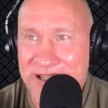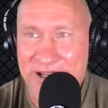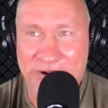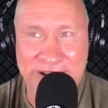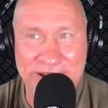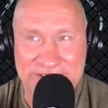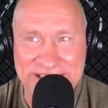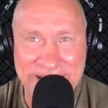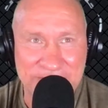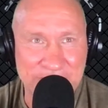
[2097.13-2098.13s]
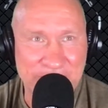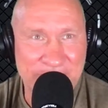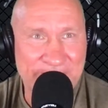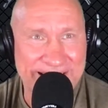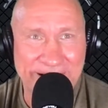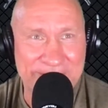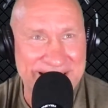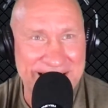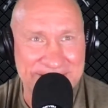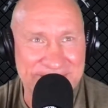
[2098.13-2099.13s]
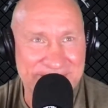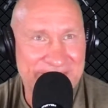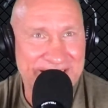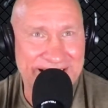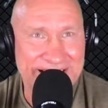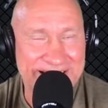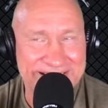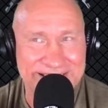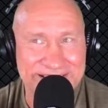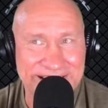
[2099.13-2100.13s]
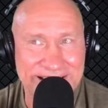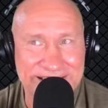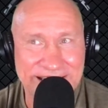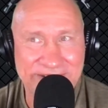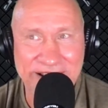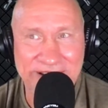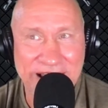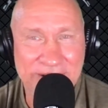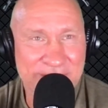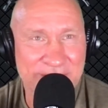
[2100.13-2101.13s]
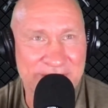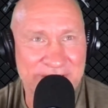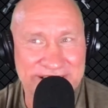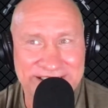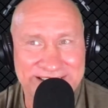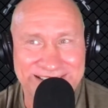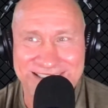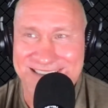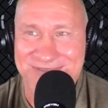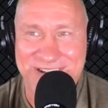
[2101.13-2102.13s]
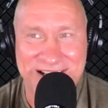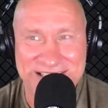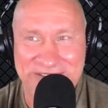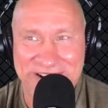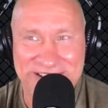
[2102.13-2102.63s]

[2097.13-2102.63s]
You know, I love with Sam too. I always ask him. I said, Sam, how long are you going to do this? He just smiles at me all the